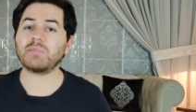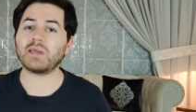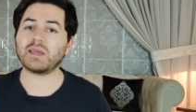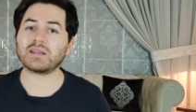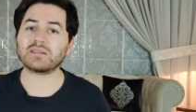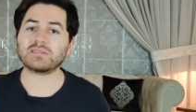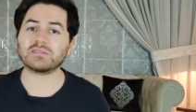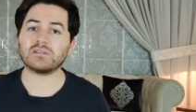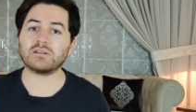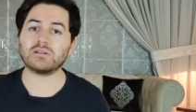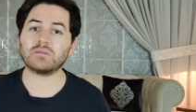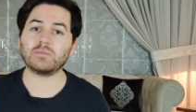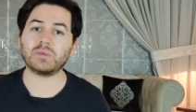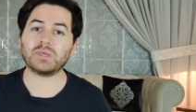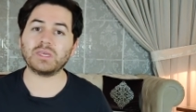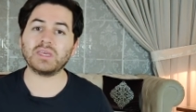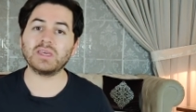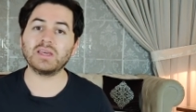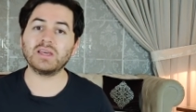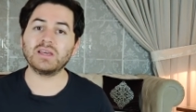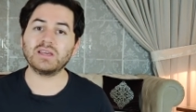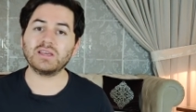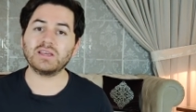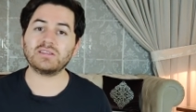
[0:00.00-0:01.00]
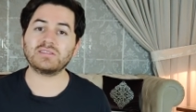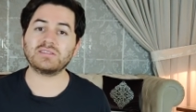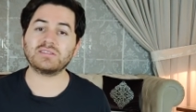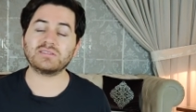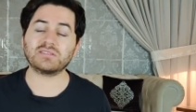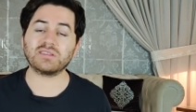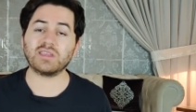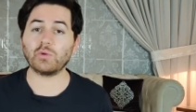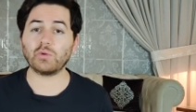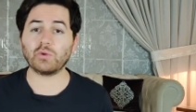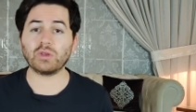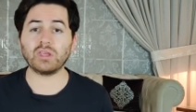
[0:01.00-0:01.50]
XRP is a
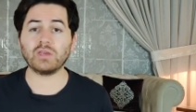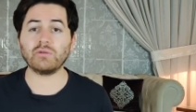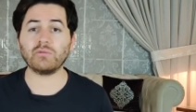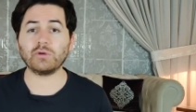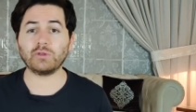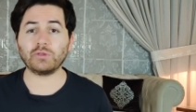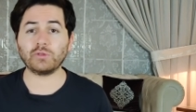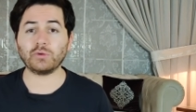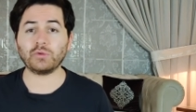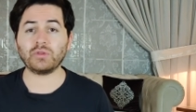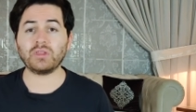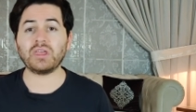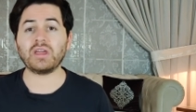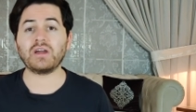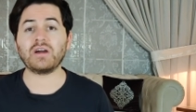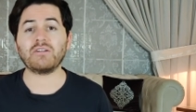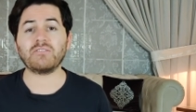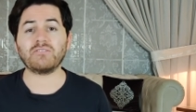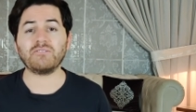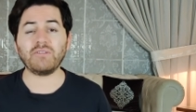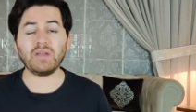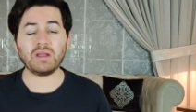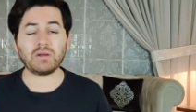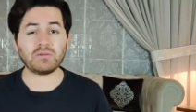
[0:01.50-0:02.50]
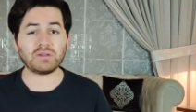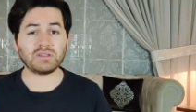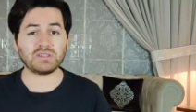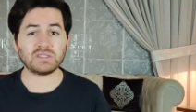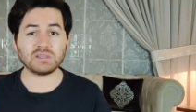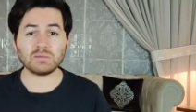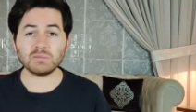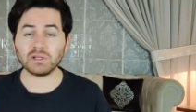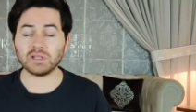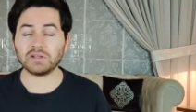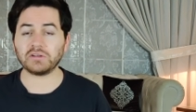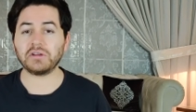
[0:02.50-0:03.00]
security, even though they are very
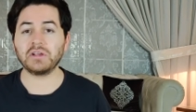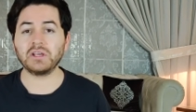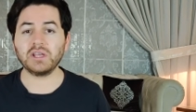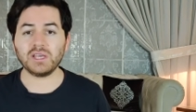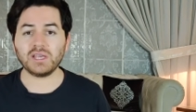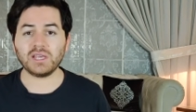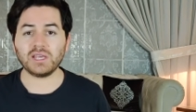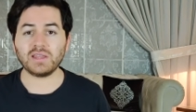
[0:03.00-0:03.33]
similar